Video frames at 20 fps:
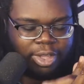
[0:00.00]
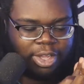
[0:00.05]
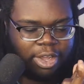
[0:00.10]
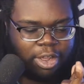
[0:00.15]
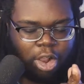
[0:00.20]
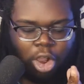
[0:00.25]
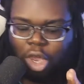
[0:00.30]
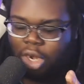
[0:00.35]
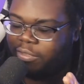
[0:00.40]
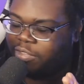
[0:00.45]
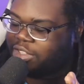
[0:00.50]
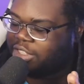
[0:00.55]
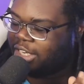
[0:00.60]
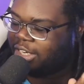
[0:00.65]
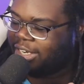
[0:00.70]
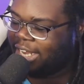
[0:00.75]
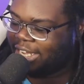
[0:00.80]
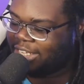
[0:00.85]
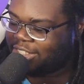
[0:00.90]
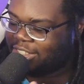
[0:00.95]
All of a sudden,
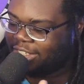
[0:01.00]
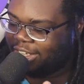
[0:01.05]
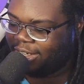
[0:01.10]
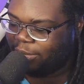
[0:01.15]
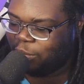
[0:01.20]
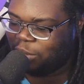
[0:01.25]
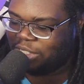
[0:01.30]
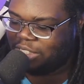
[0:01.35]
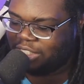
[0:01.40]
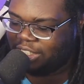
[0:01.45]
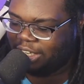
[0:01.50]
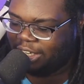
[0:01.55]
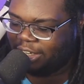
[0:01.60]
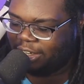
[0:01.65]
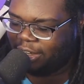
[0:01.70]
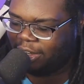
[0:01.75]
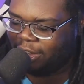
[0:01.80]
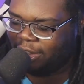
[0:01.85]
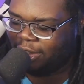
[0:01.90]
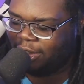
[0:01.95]
next scene, we see
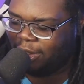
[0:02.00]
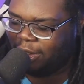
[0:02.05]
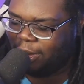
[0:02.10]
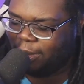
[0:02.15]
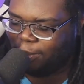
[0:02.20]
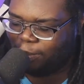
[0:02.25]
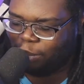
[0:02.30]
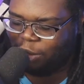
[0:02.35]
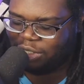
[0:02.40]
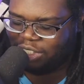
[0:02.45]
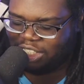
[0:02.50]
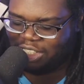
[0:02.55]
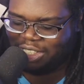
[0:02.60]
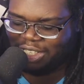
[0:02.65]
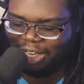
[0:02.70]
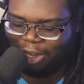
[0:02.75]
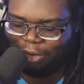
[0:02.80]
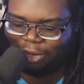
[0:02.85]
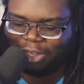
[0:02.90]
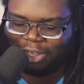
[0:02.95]
Princess
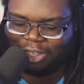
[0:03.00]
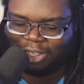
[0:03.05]
Leona